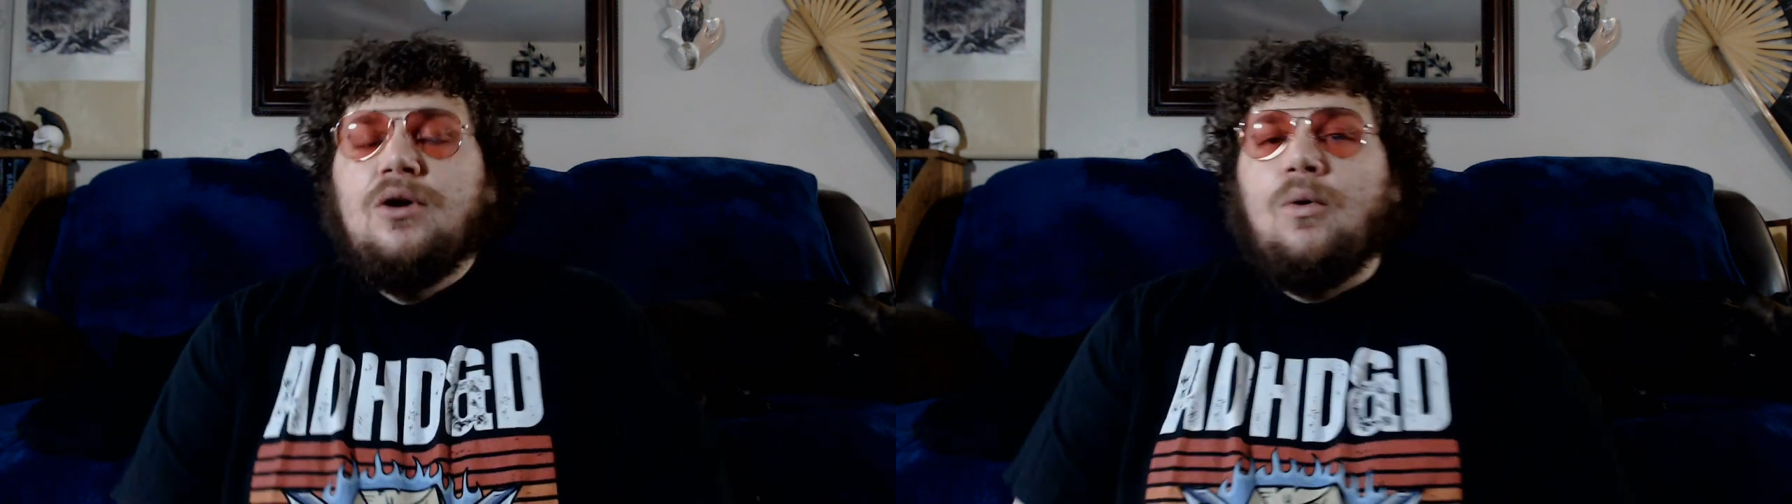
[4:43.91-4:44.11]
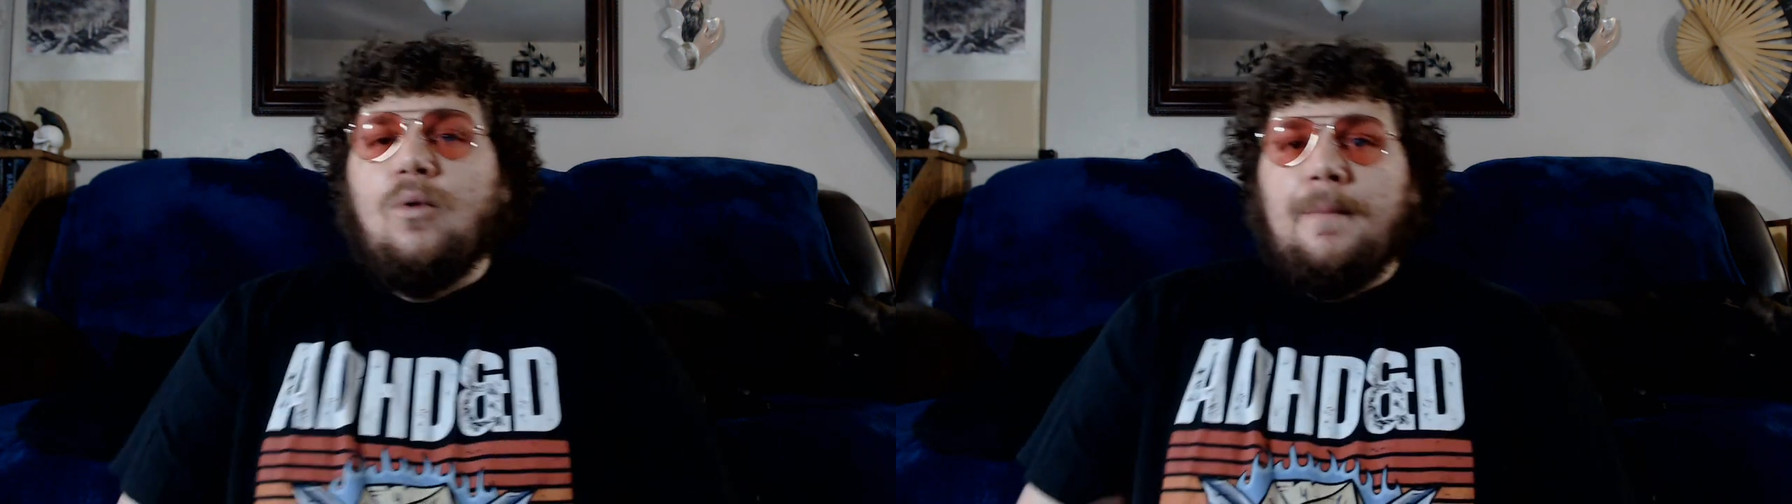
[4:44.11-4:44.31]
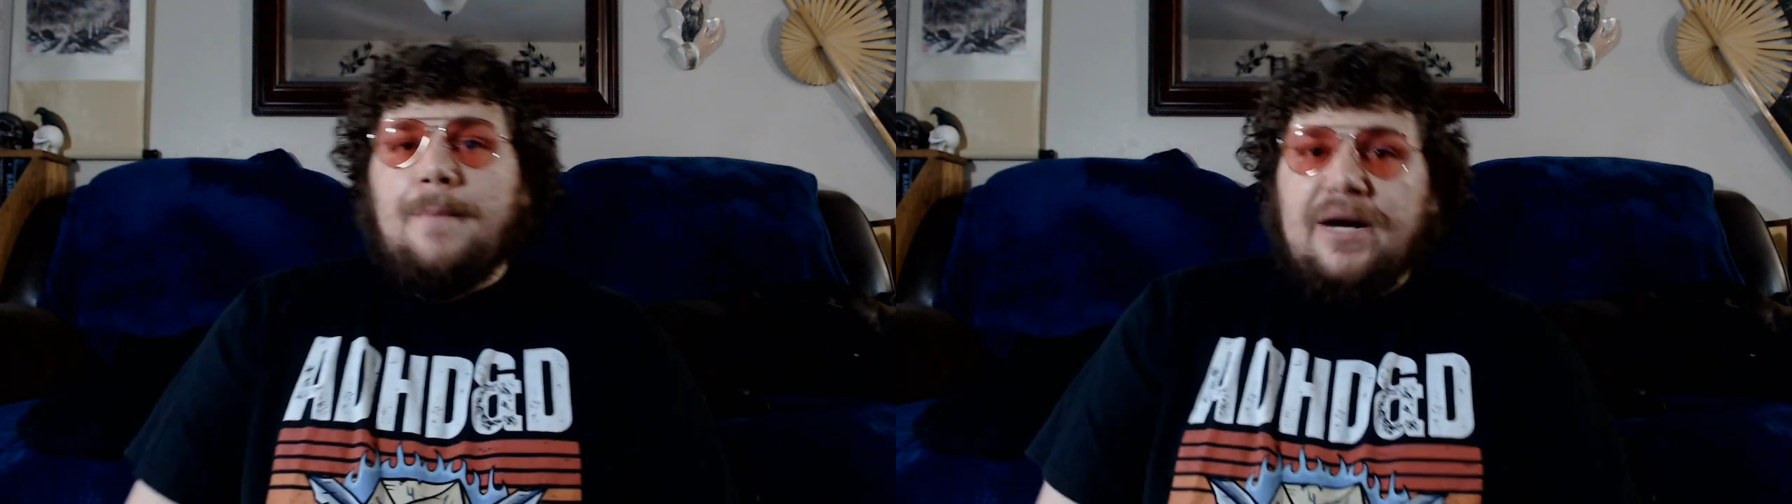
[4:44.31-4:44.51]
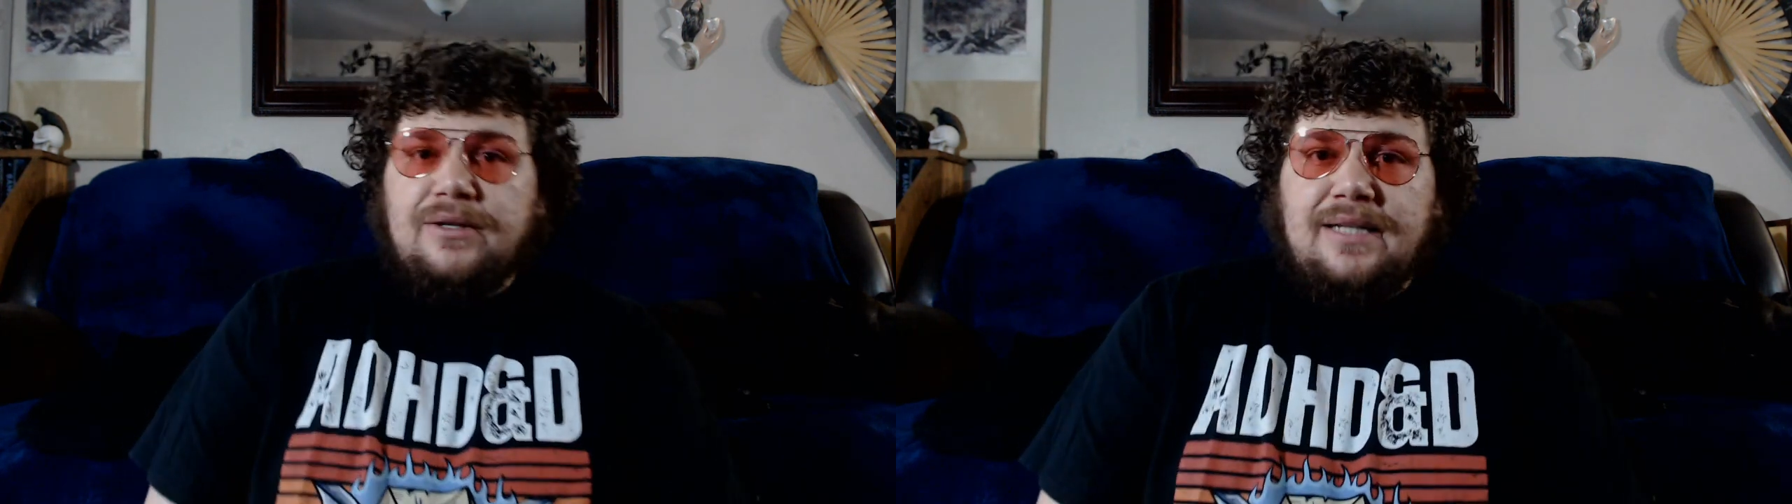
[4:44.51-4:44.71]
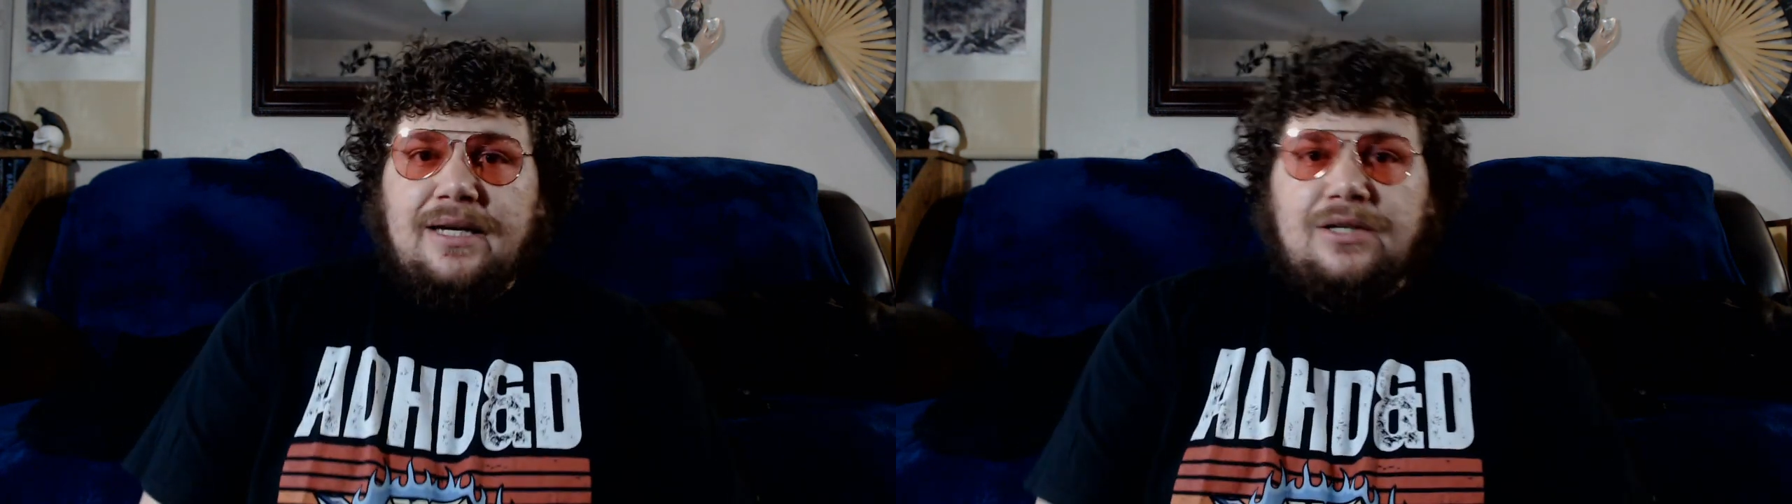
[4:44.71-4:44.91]
or a
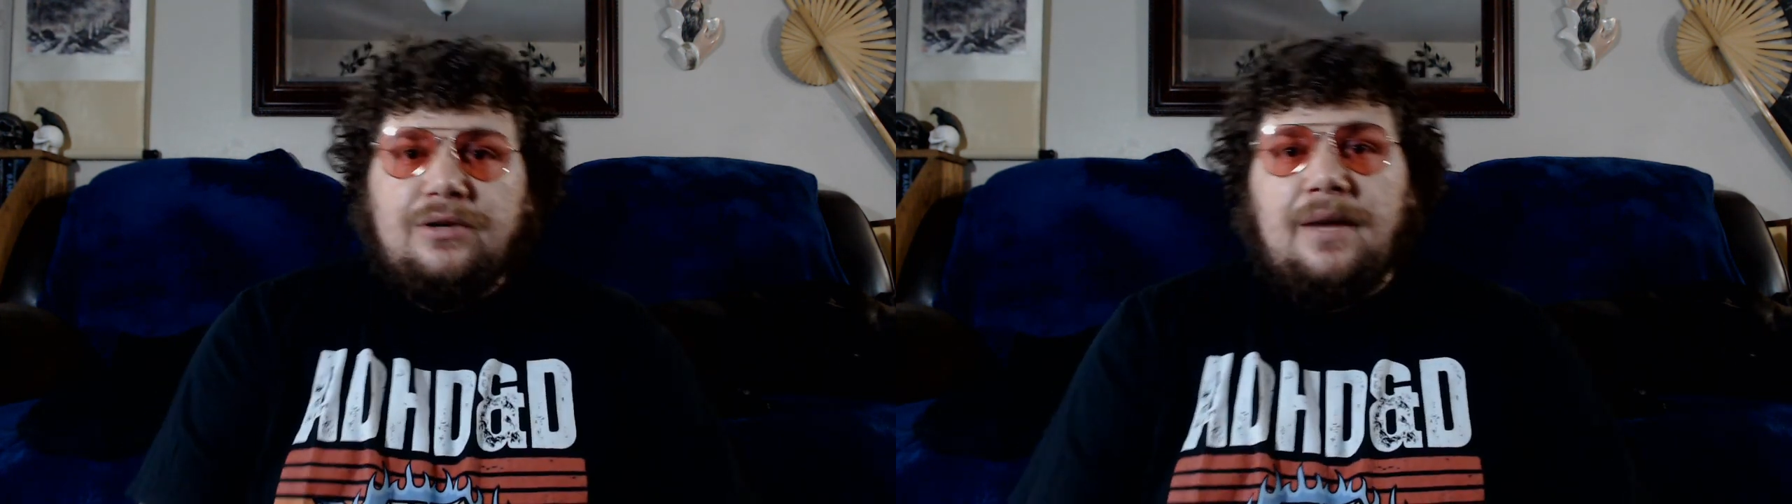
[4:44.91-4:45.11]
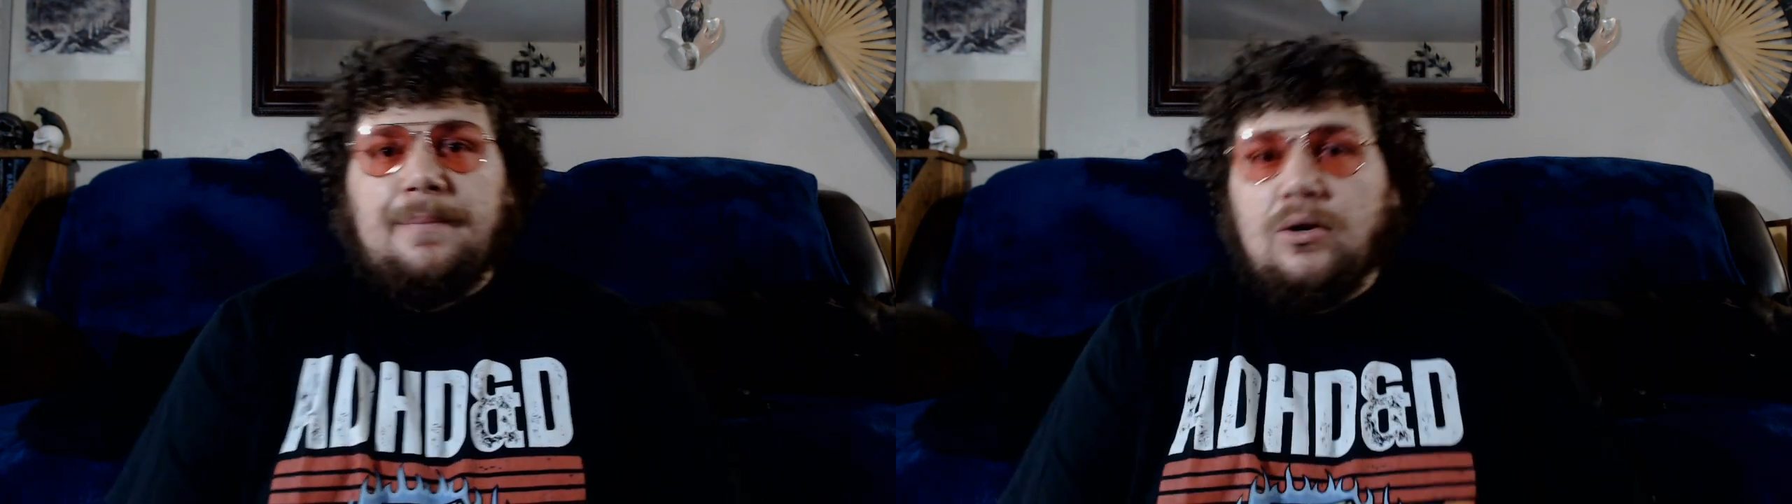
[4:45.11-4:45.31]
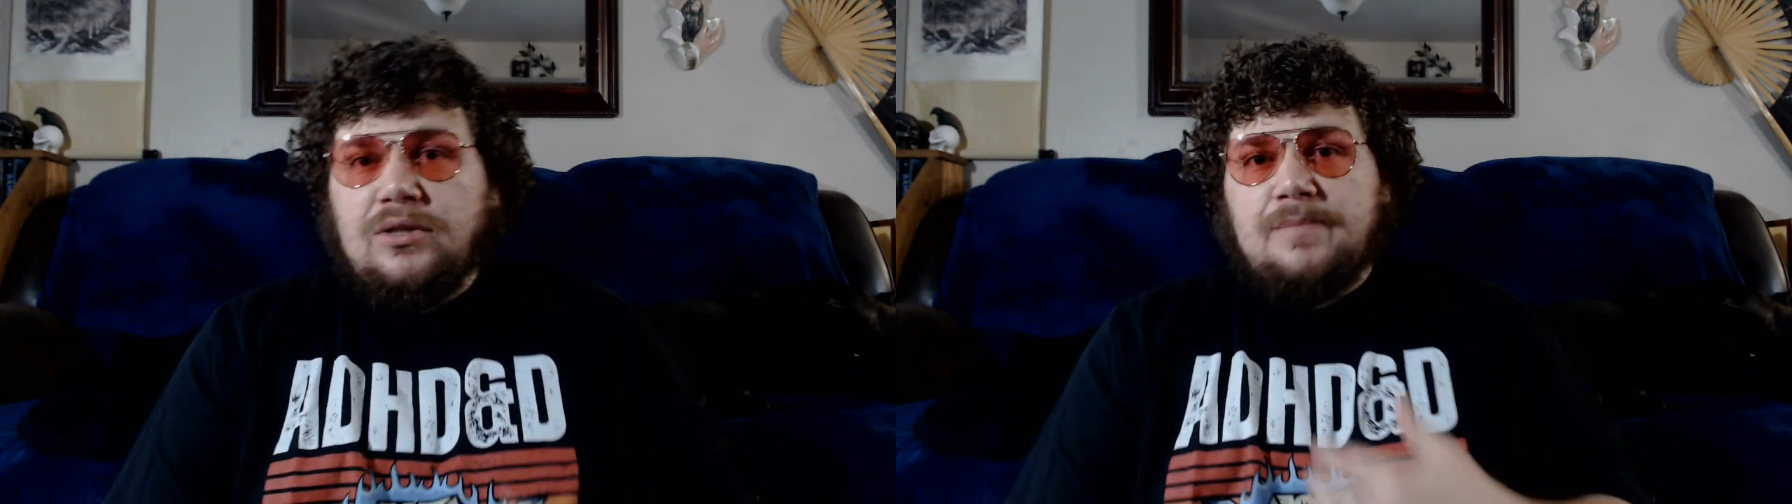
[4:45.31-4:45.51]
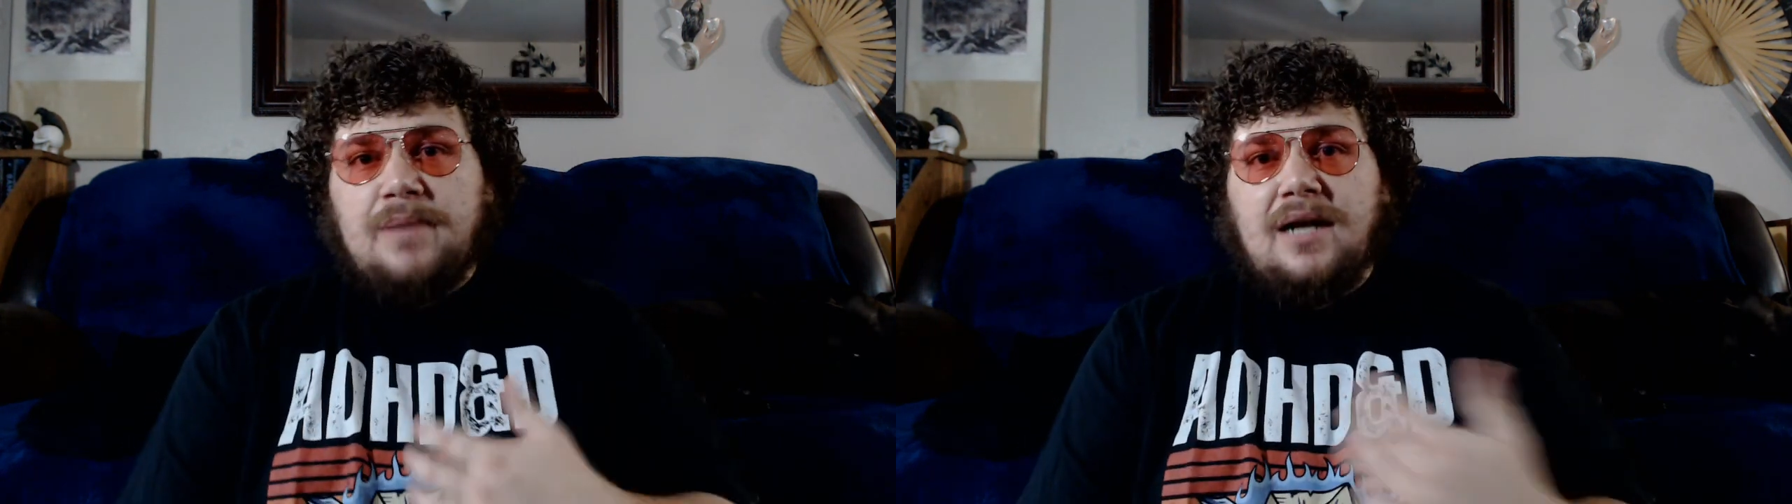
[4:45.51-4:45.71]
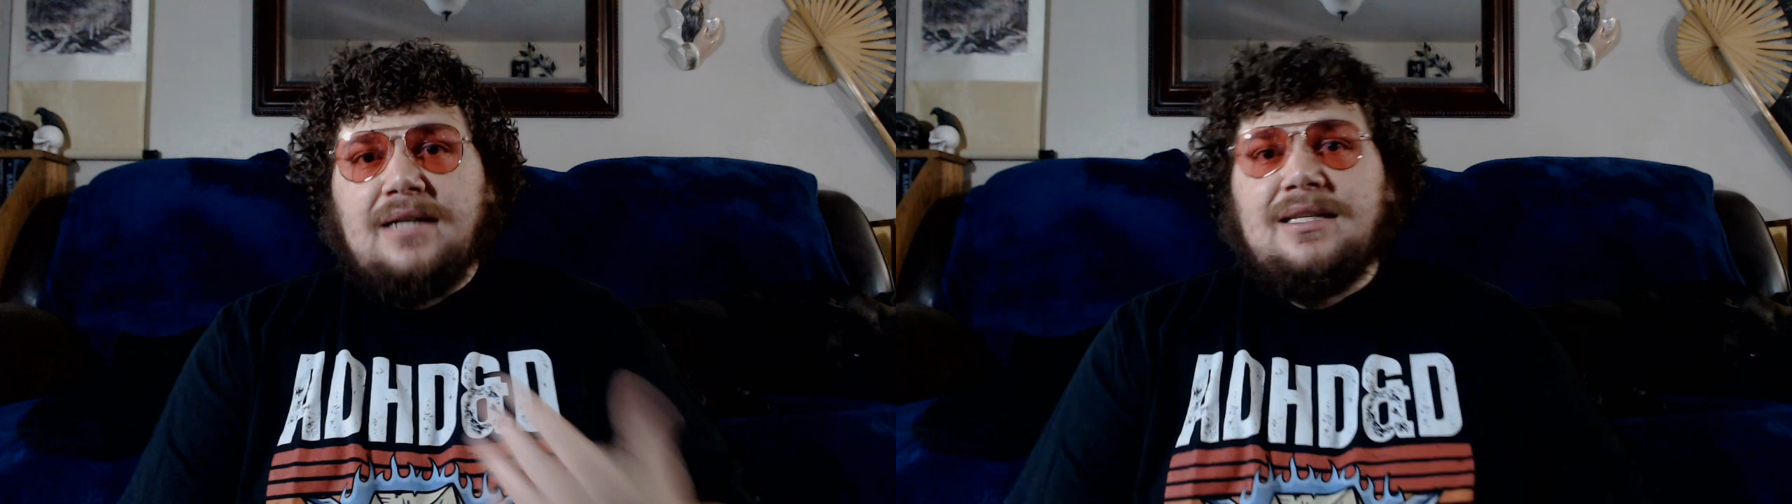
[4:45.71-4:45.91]
bounty hunter in a
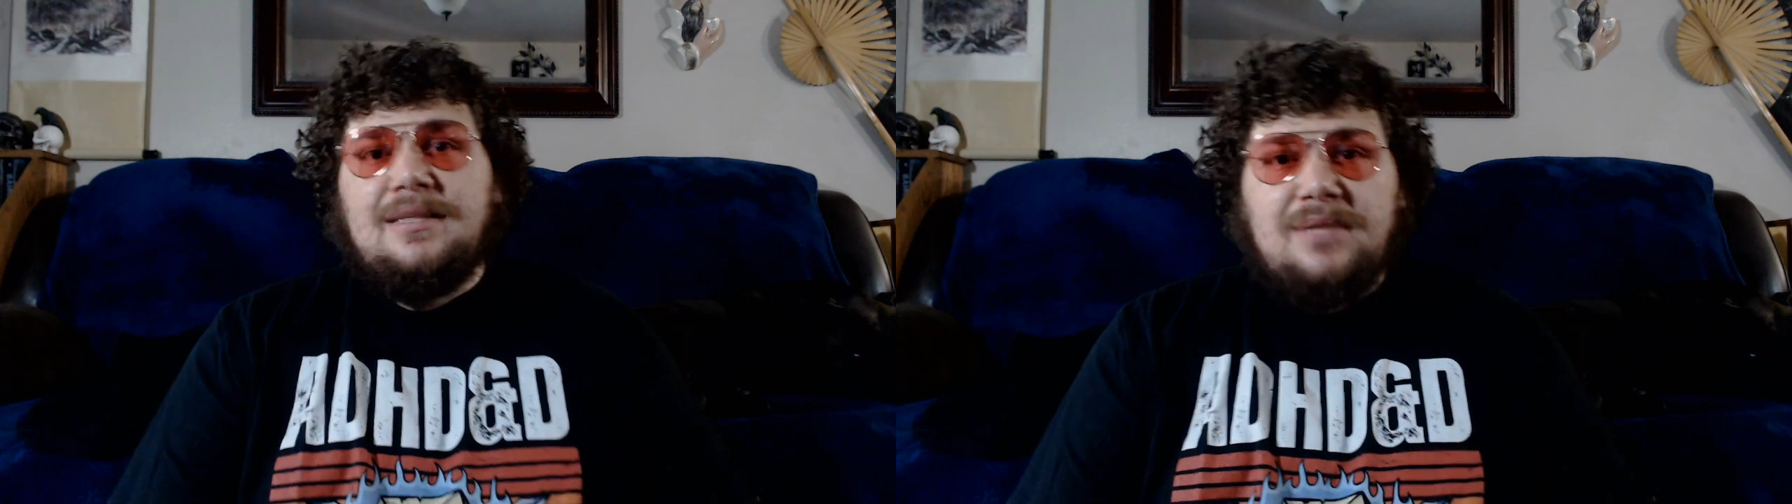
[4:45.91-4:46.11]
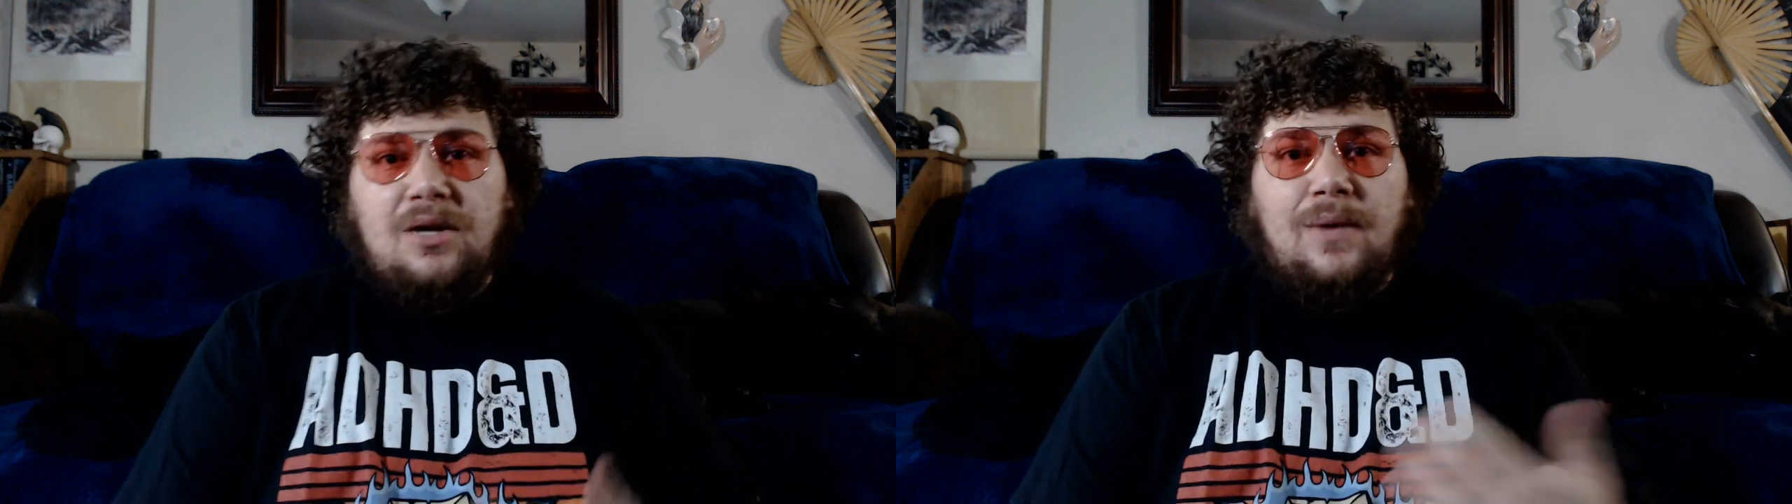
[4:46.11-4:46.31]
post-apocalyptic